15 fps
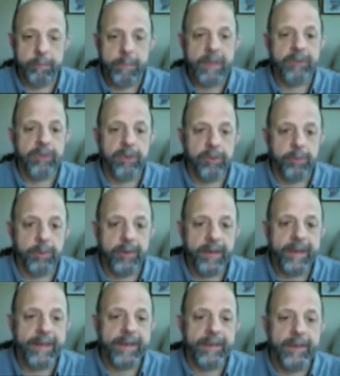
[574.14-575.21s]
metrics were
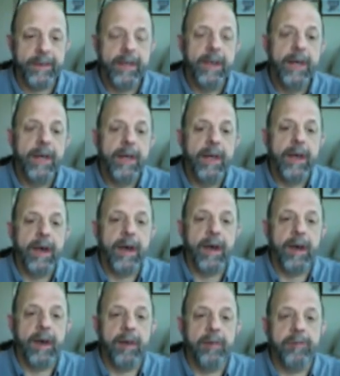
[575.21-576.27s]
taken,
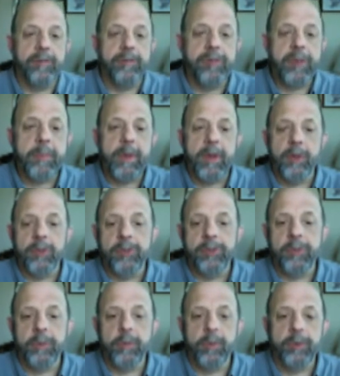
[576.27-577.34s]

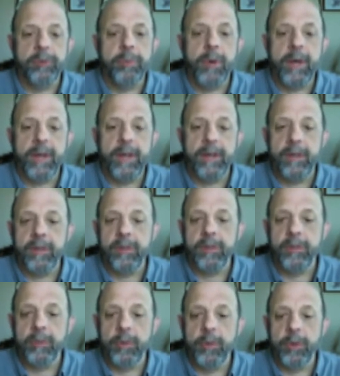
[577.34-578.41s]
females were spreading
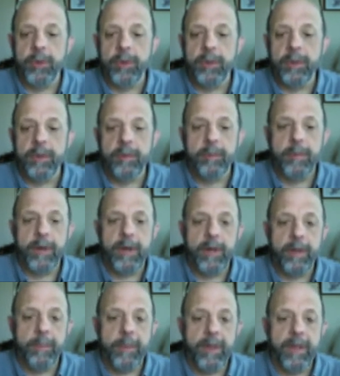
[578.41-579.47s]
the word
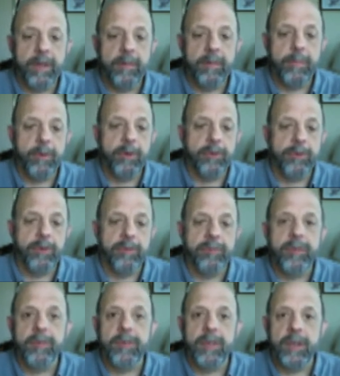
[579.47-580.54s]
by a margin of
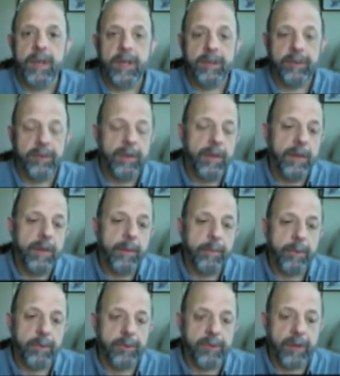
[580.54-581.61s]
58%
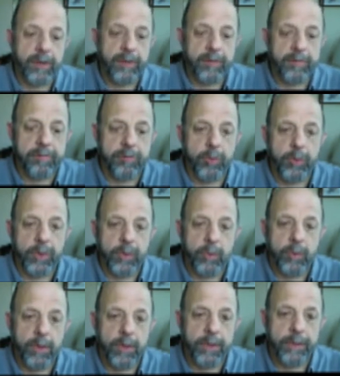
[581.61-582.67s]
to
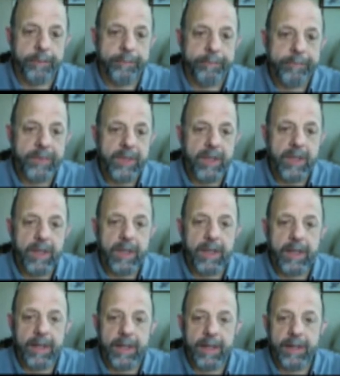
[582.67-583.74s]
41.
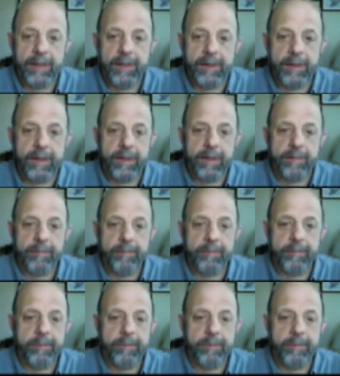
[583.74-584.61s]
And